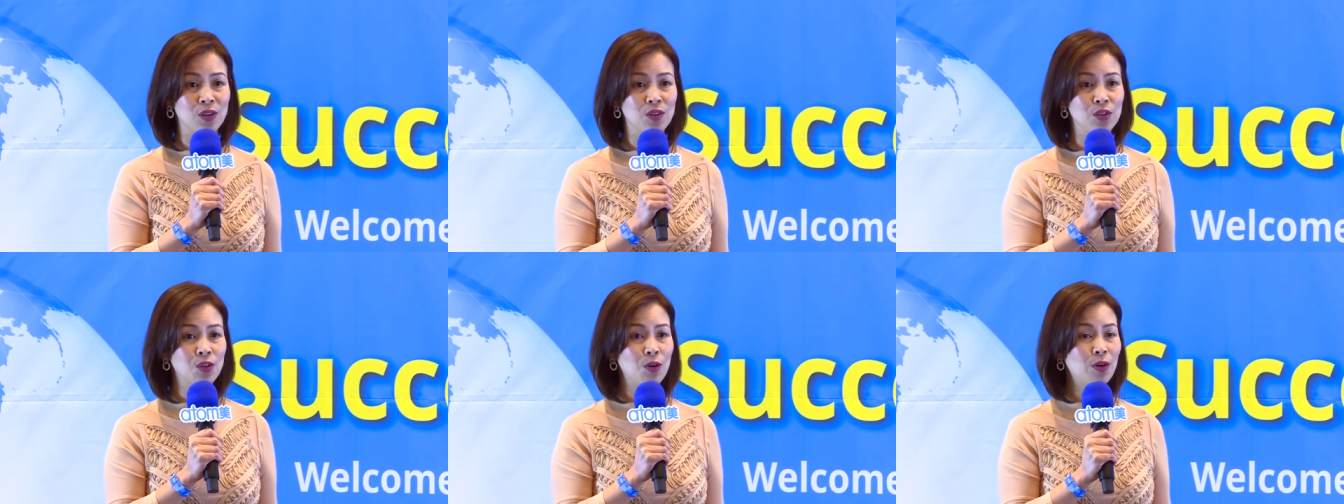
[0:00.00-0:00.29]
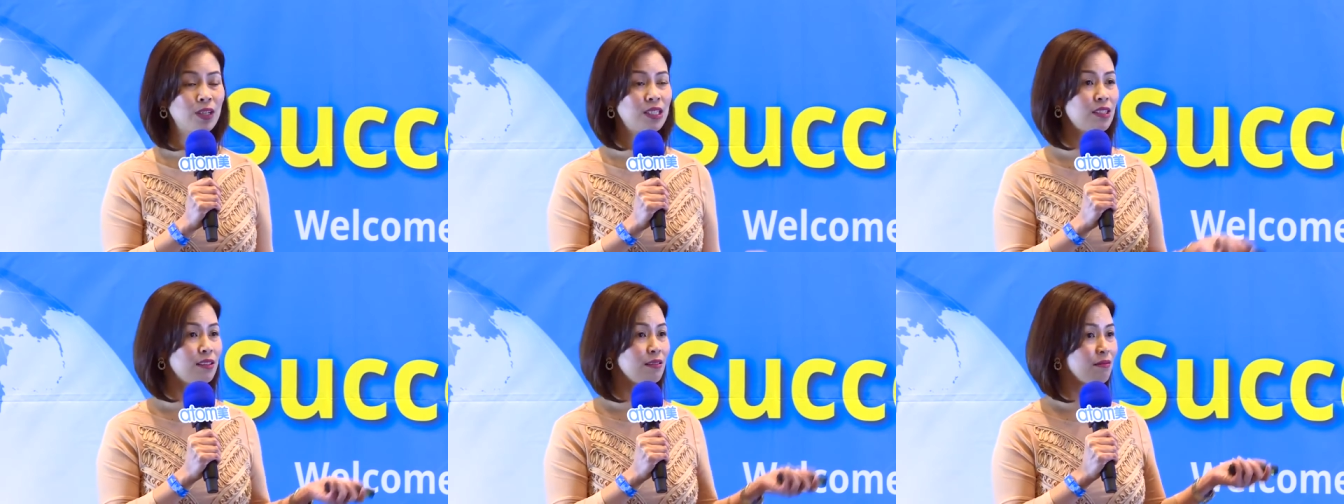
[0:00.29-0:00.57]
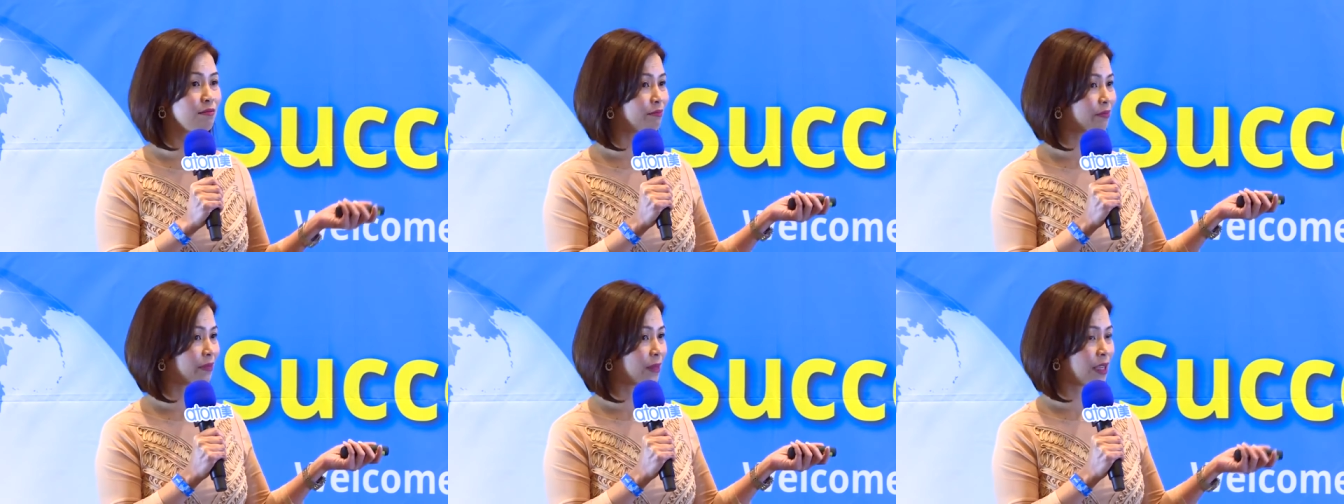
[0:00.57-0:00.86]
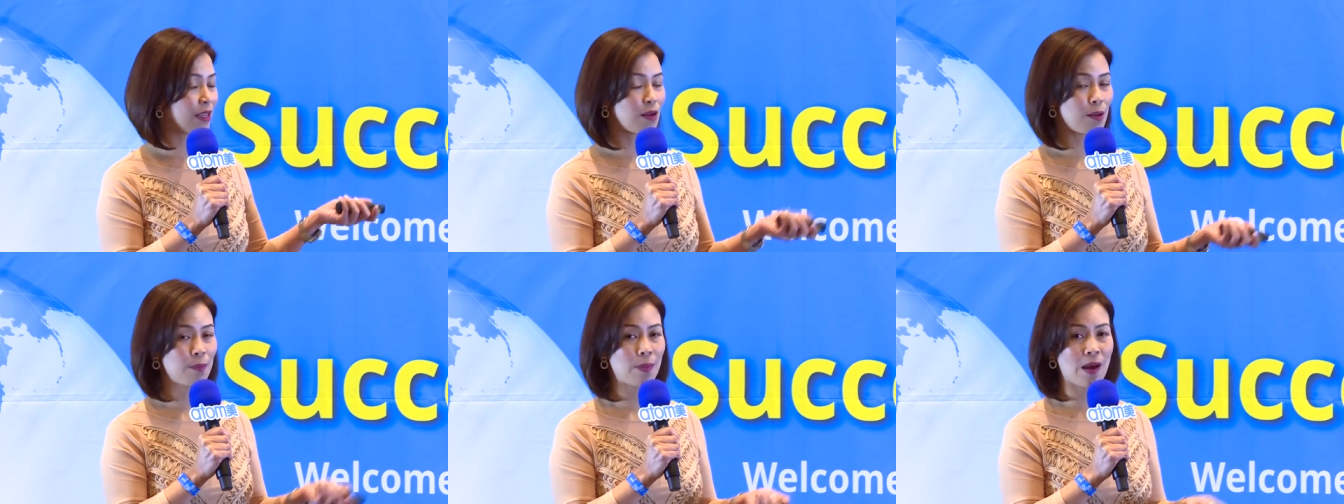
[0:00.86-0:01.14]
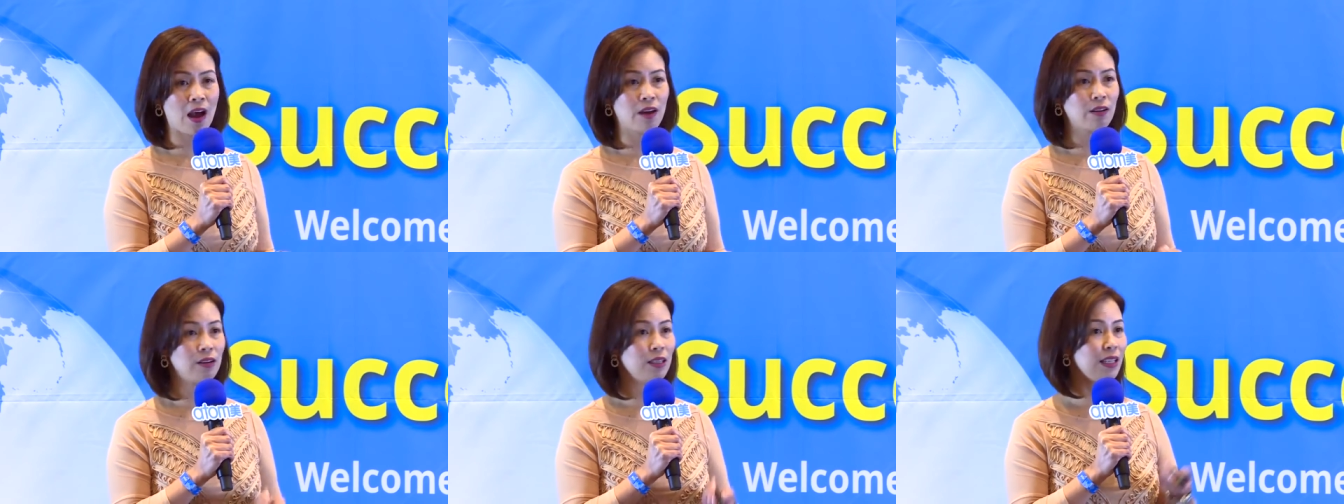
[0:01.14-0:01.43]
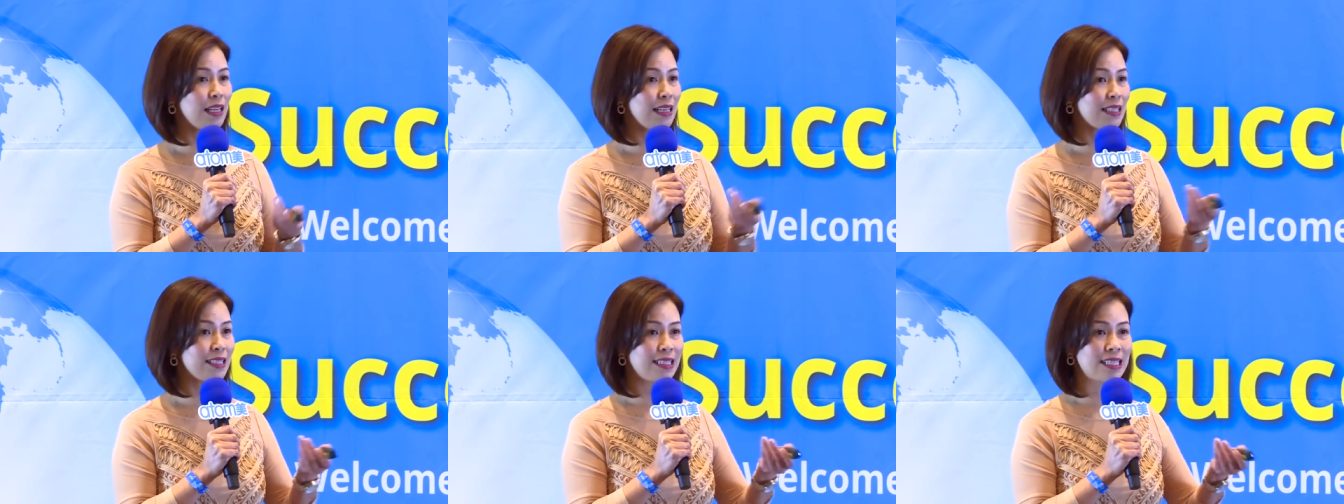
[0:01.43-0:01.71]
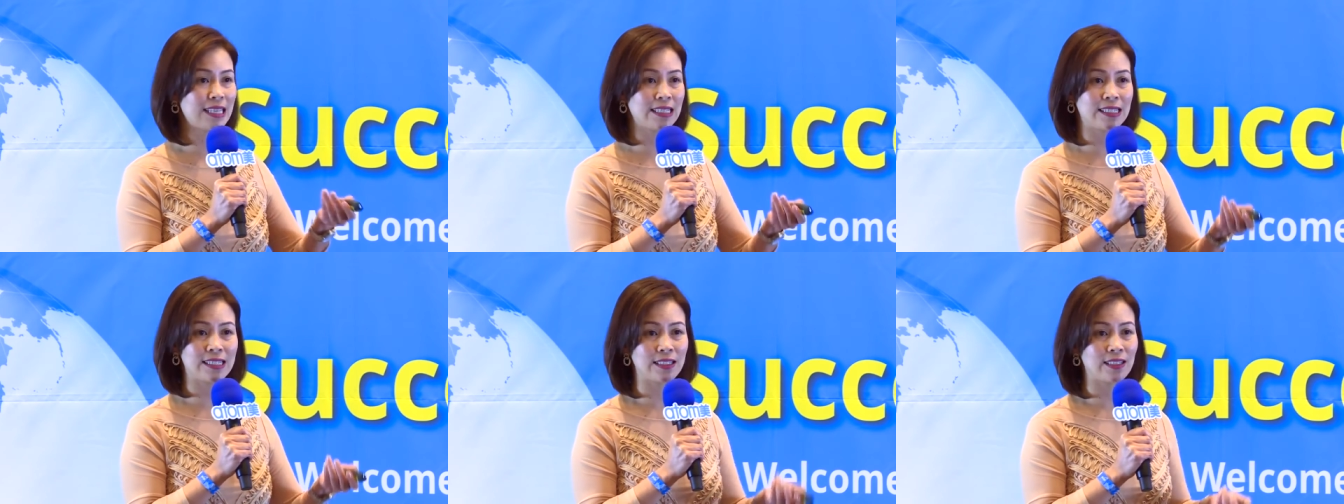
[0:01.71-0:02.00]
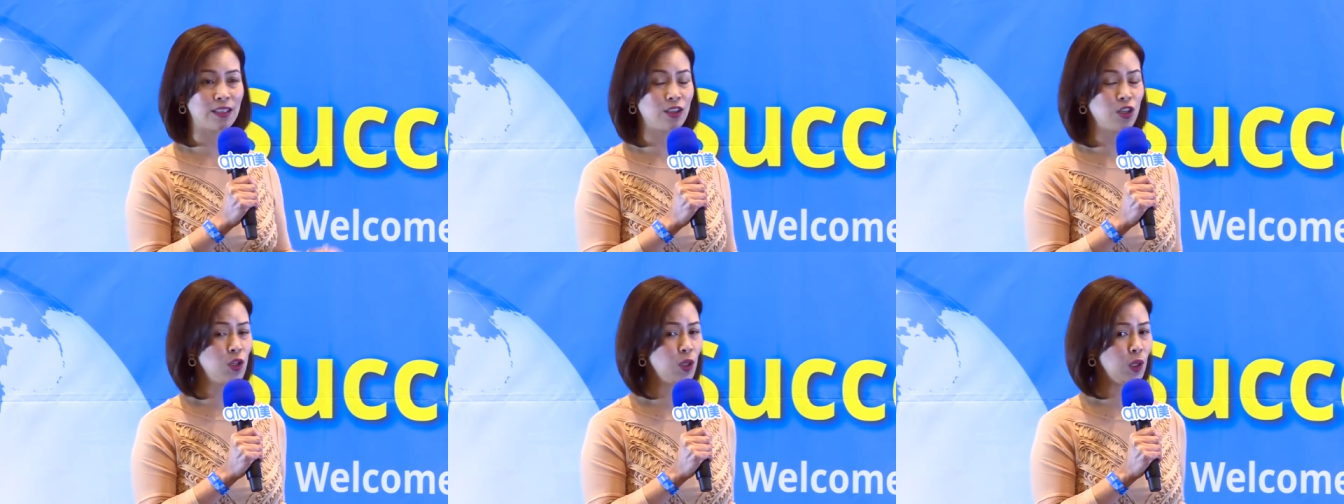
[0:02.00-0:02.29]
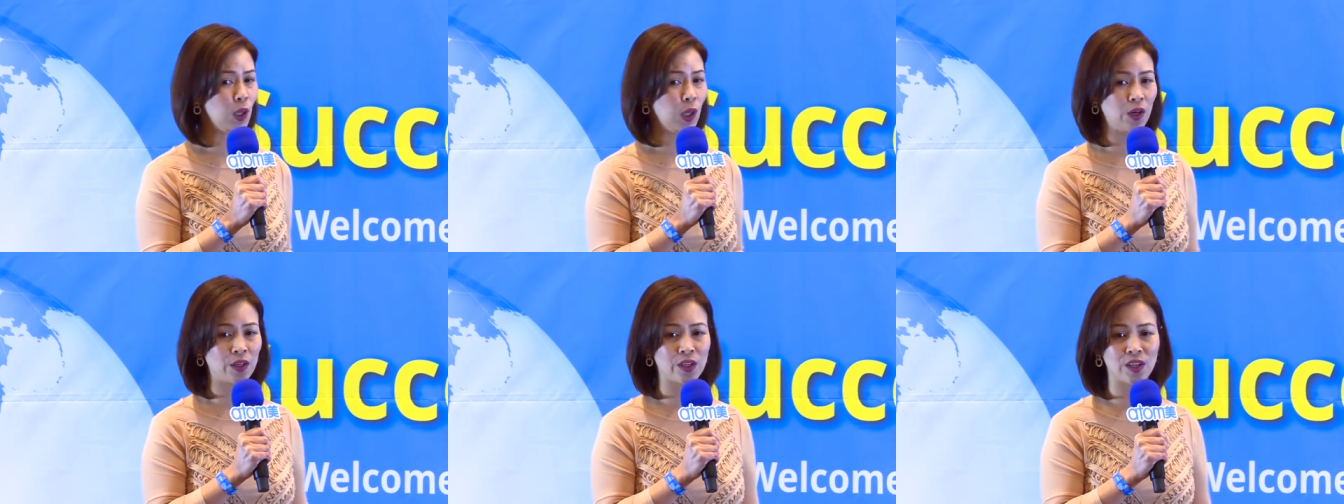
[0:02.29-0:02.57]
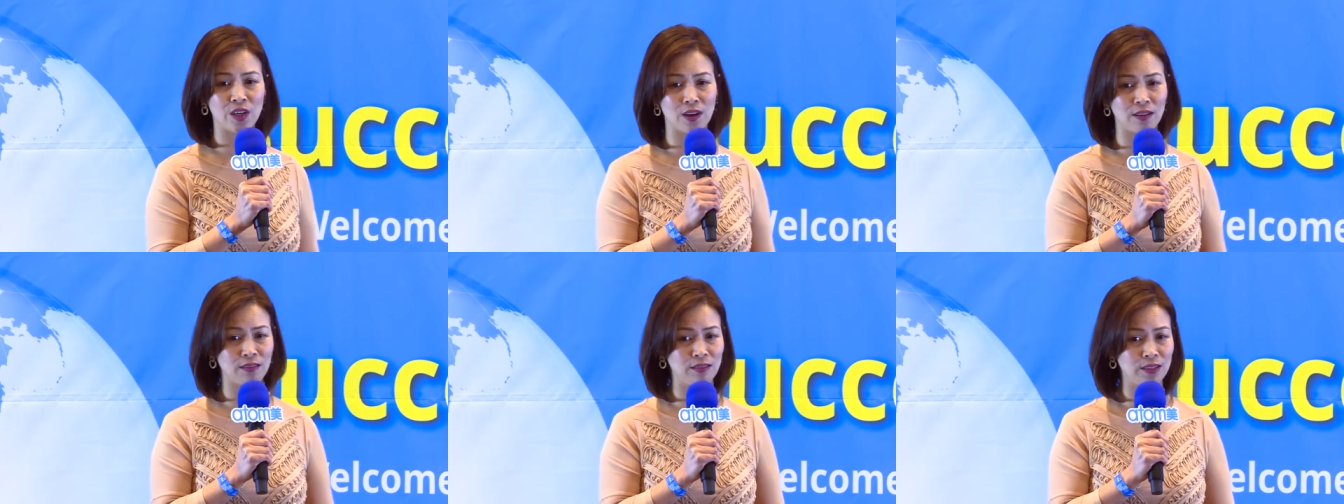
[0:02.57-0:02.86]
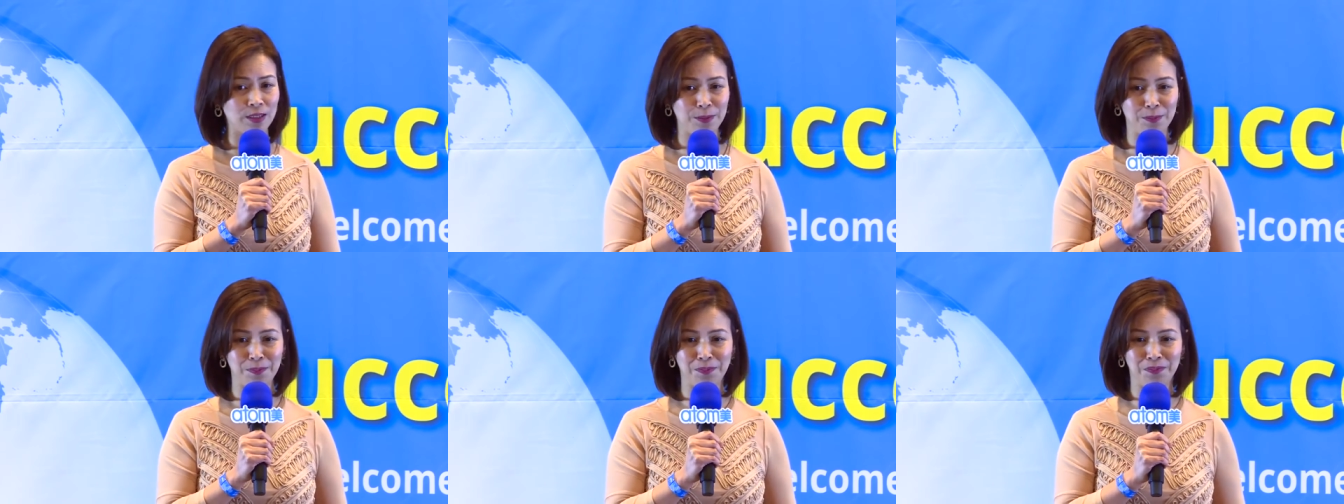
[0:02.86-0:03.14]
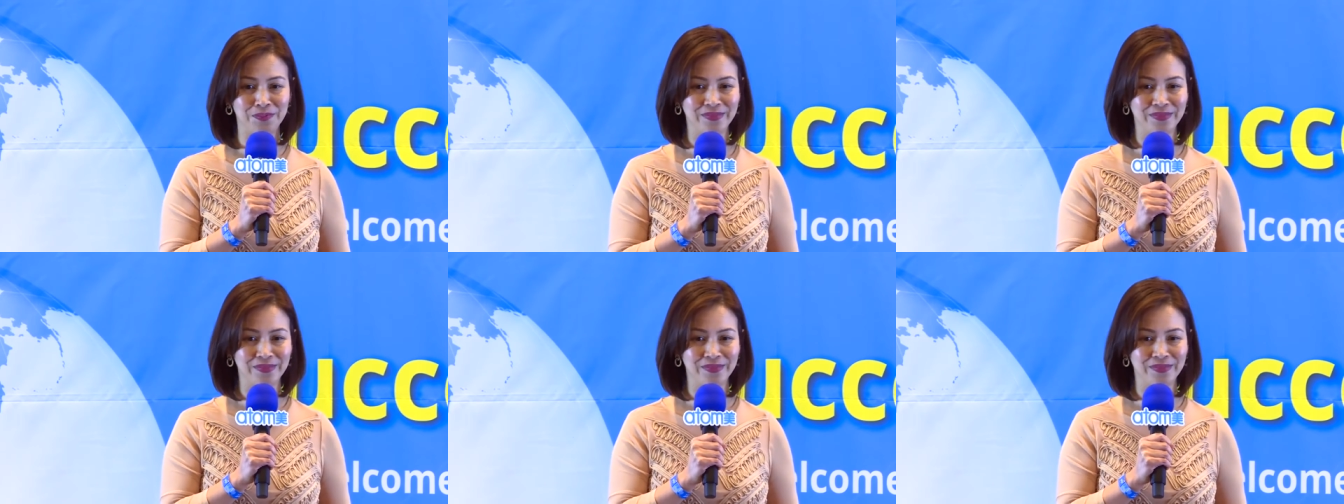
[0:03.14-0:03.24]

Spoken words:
So it's about elasticity. You look younger.